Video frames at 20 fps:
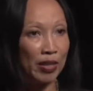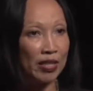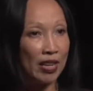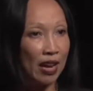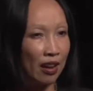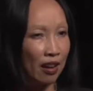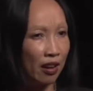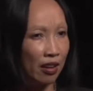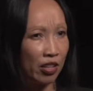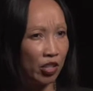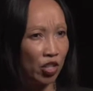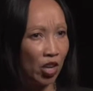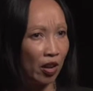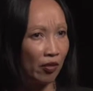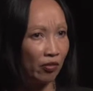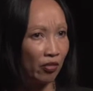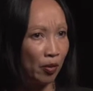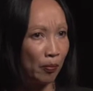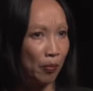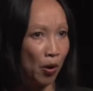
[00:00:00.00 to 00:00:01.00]
my dad got a
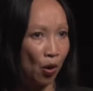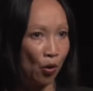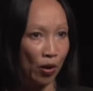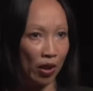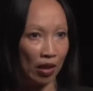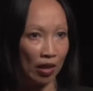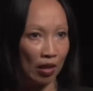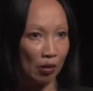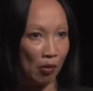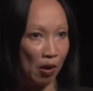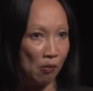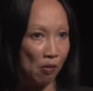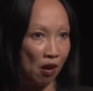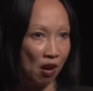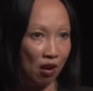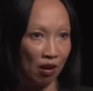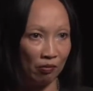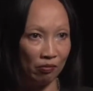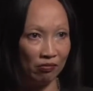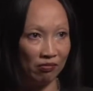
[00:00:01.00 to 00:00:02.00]
job for Boeing, and my
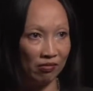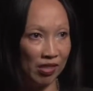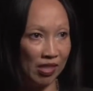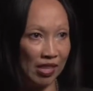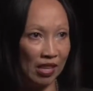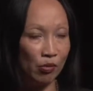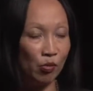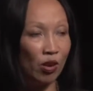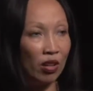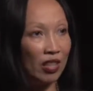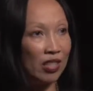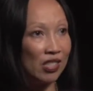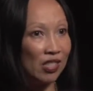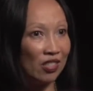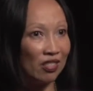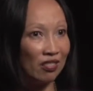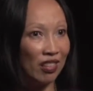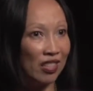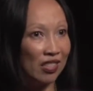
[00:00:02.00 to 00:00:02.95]
mom said, well, let's